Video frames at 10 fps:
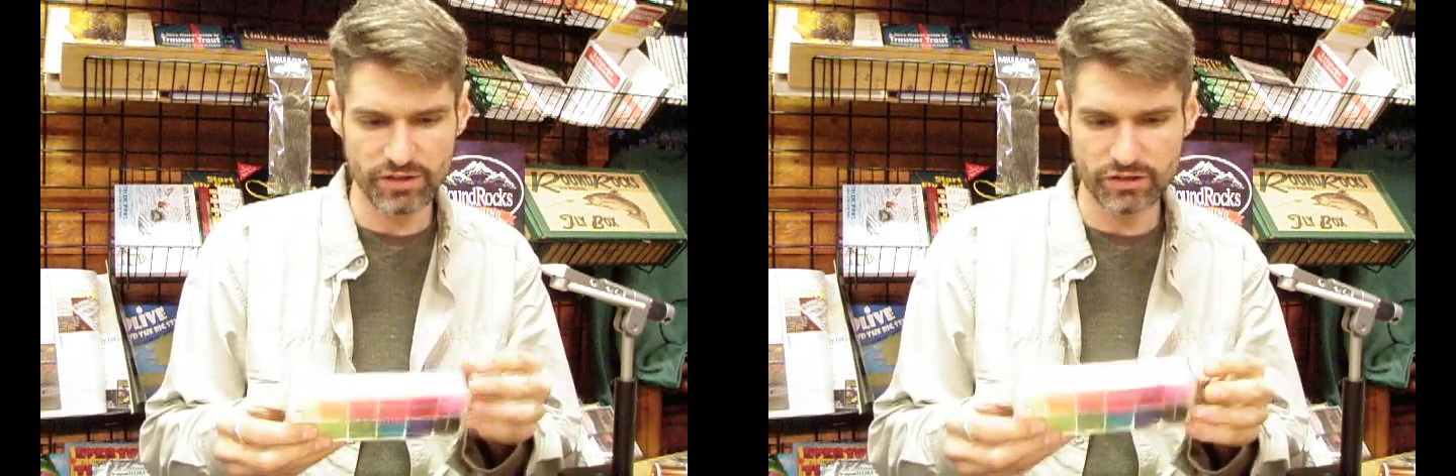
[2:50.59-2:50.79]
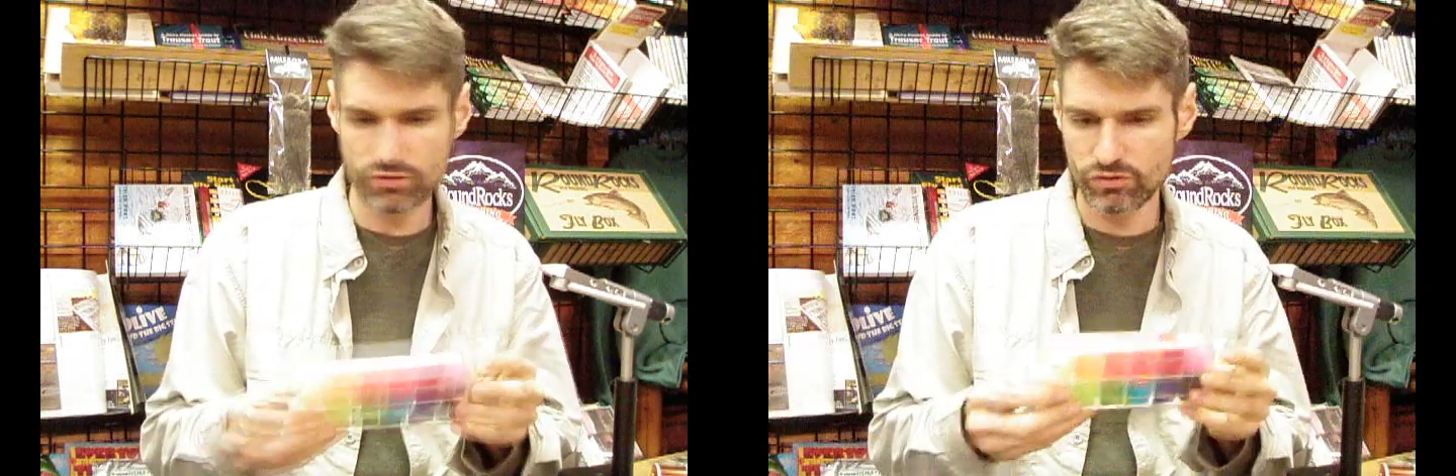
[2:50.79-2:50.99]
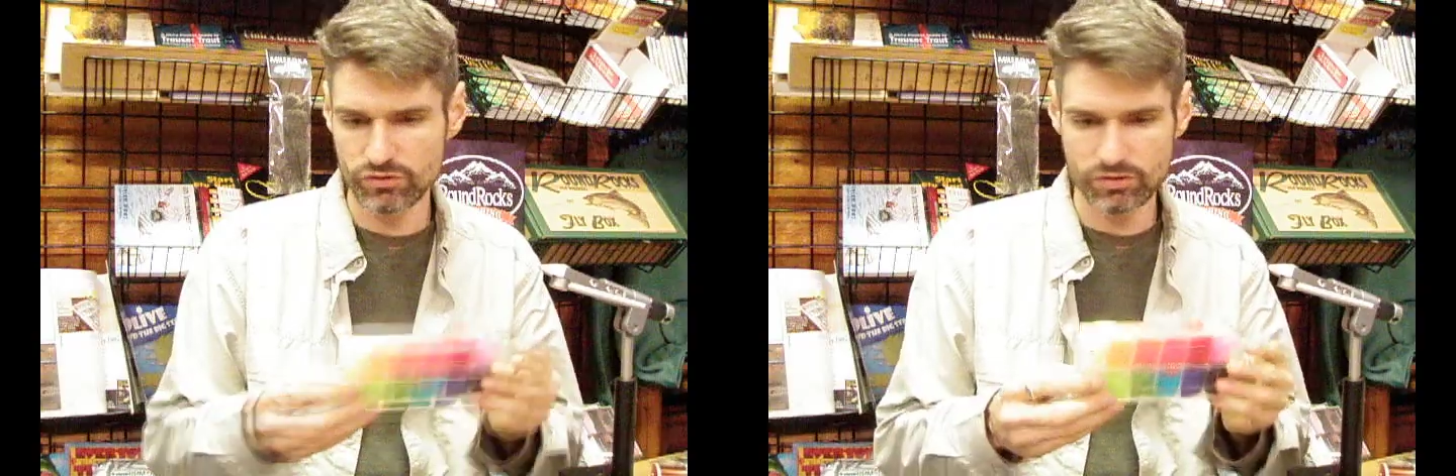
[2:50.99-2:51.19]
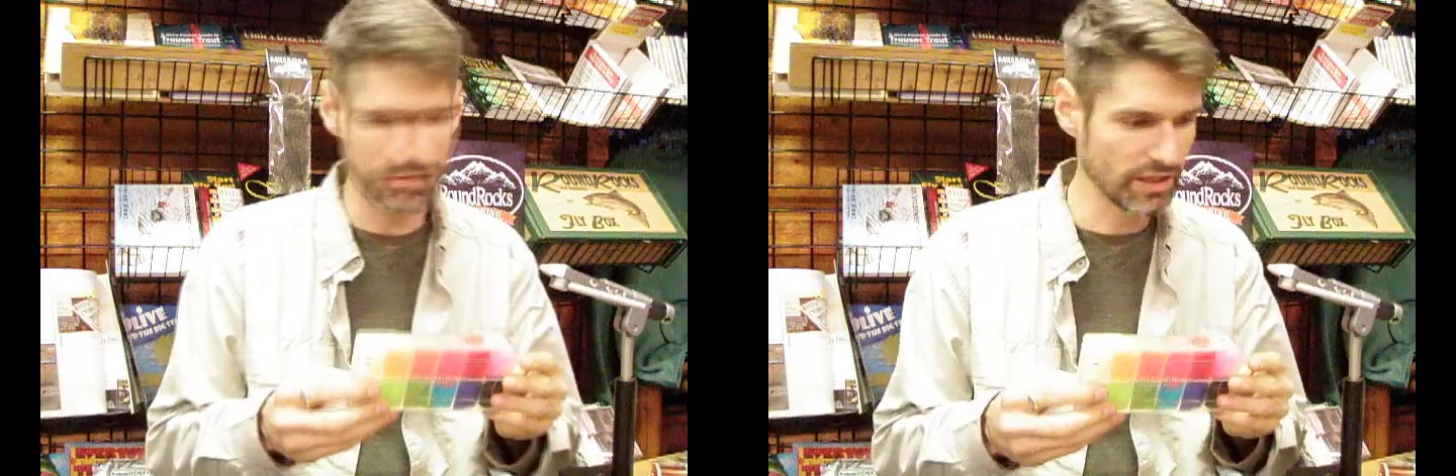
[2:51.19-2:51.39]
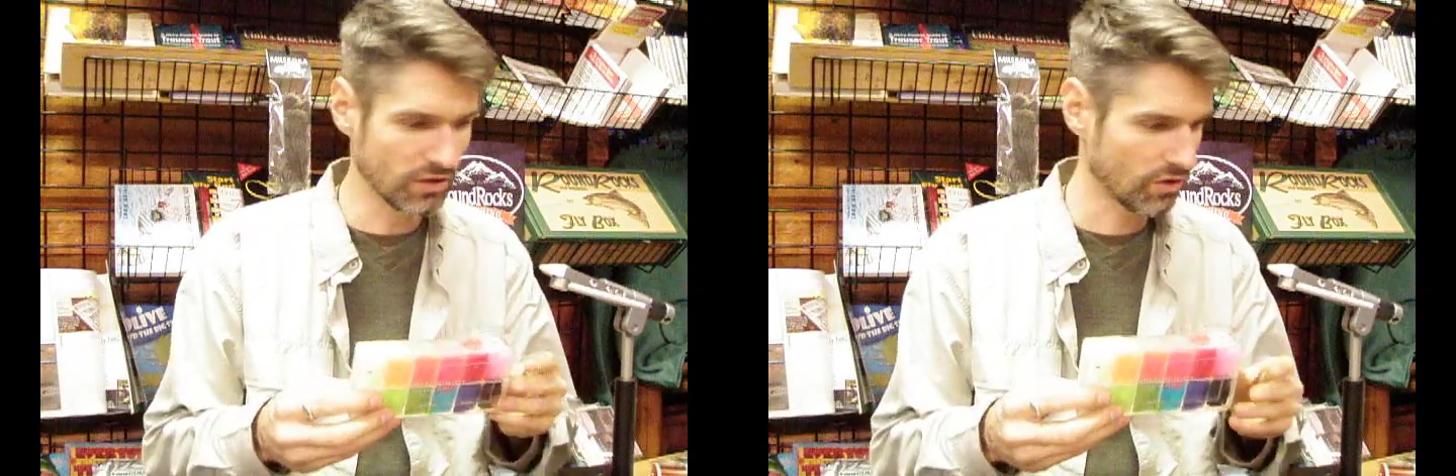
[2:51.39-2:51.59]
they use to
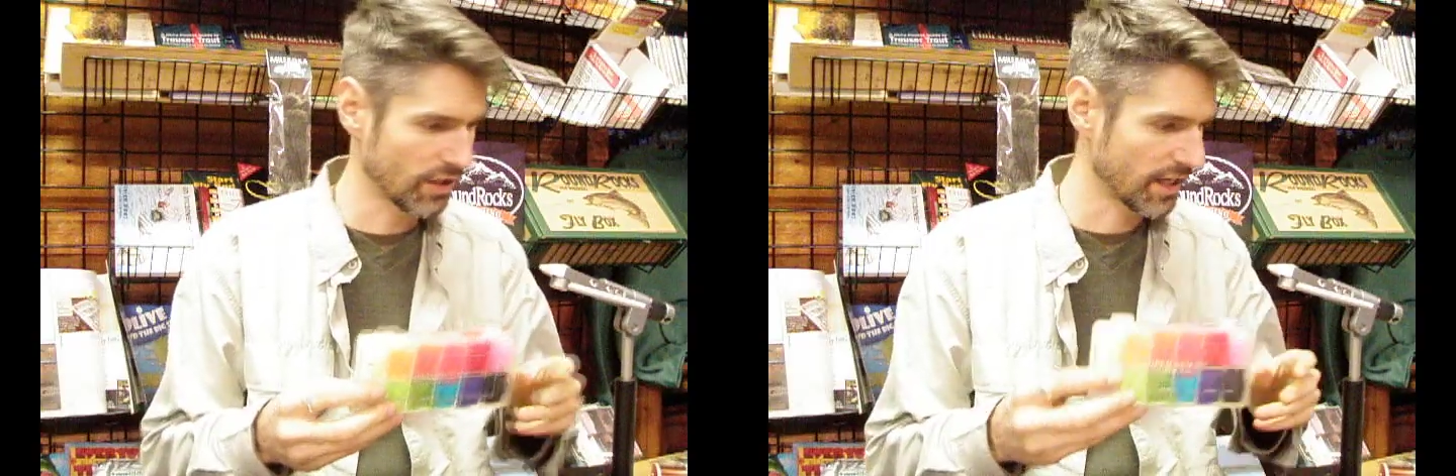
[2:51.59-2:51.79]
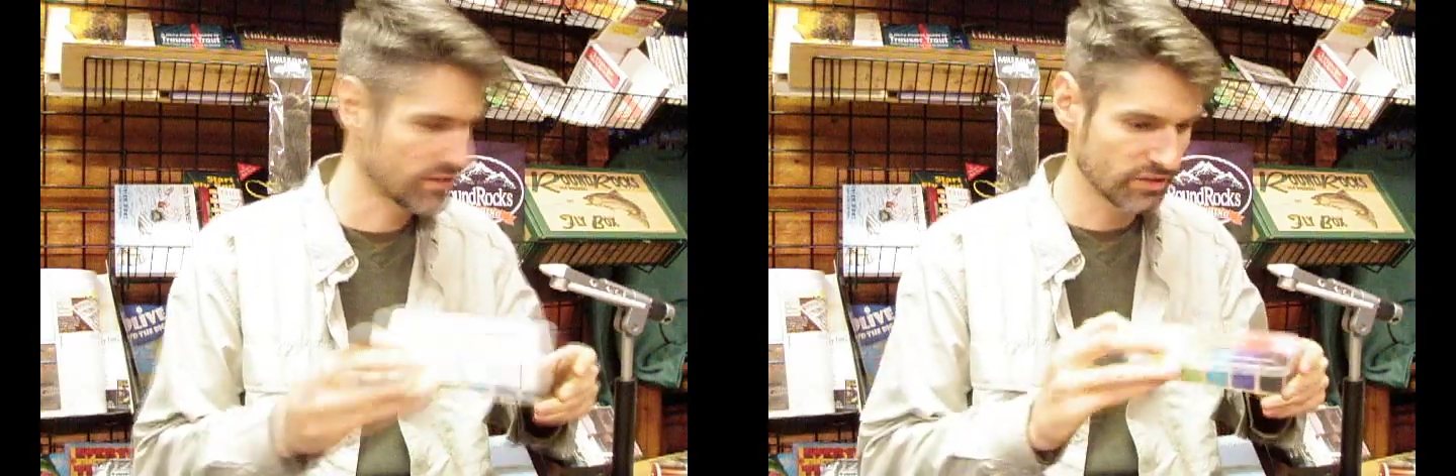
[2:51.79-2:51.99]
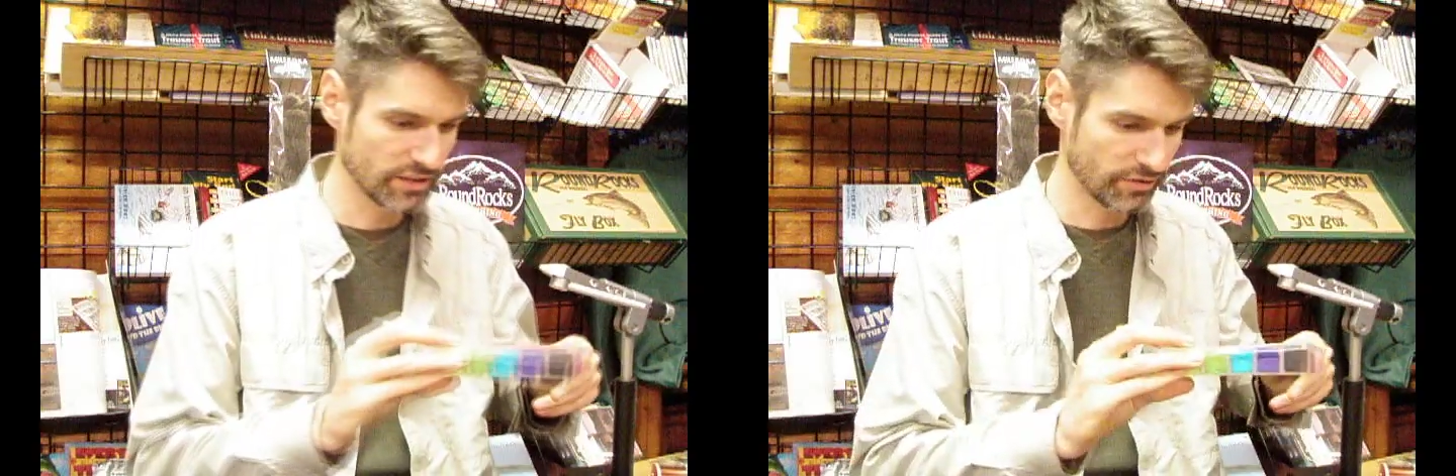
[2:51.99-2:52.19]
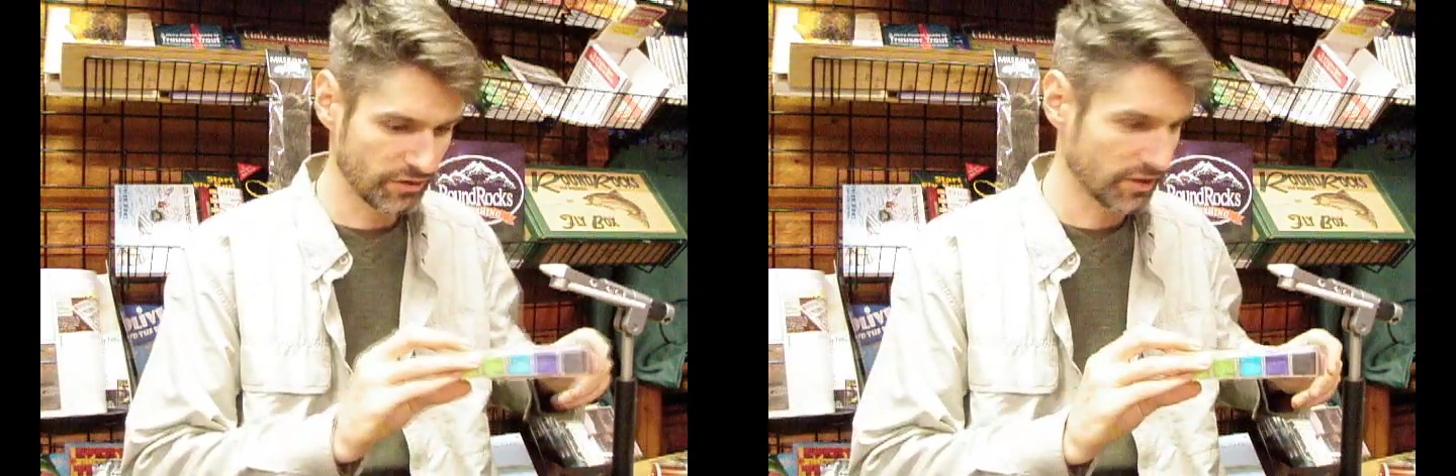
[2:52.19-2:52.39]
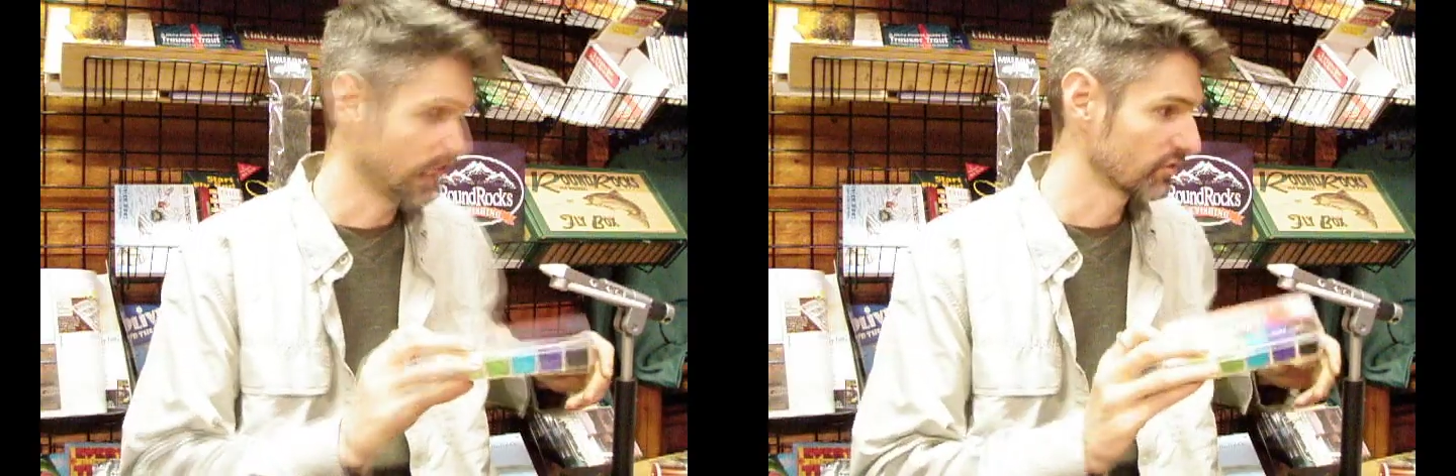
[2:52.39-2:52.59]
make all kinds of
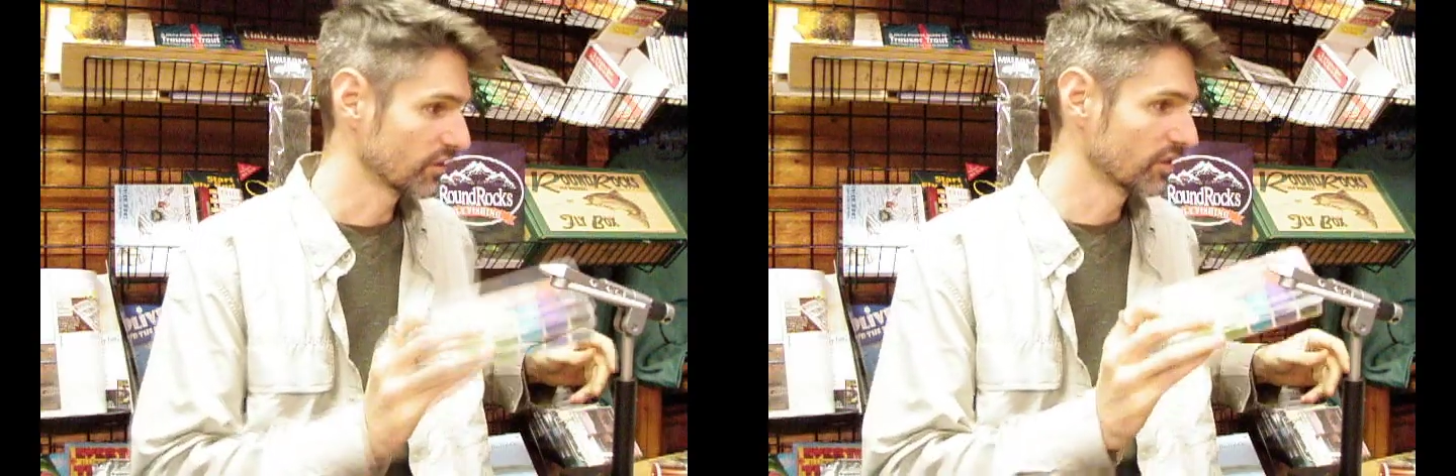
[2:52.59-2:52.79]
different things.